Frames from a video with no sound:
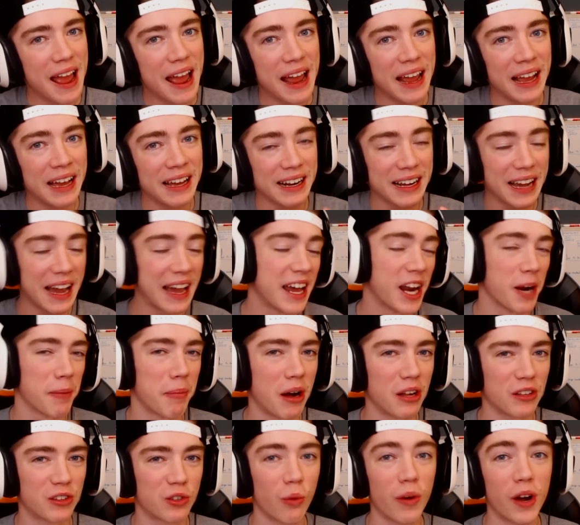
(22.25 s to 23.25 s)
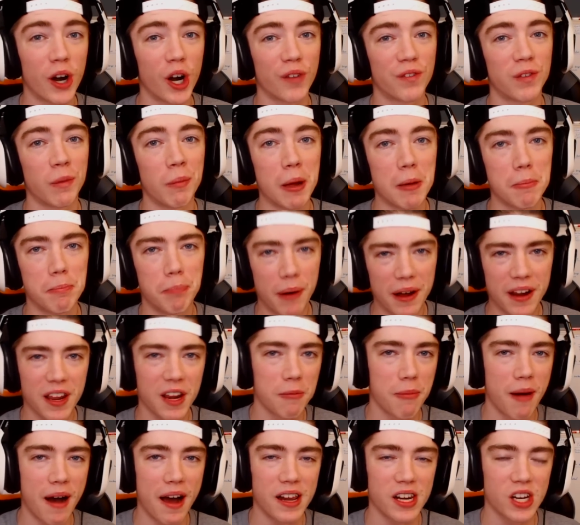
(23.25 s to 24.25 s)
and I got hit up on Twitter from a buddy
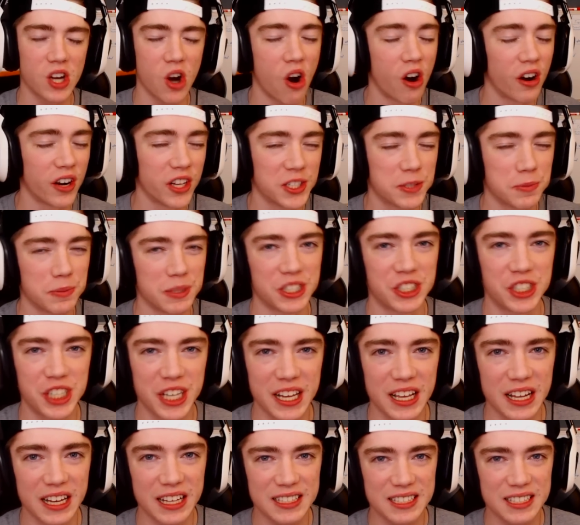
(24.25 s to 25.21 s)
of mine, Carnage Machine.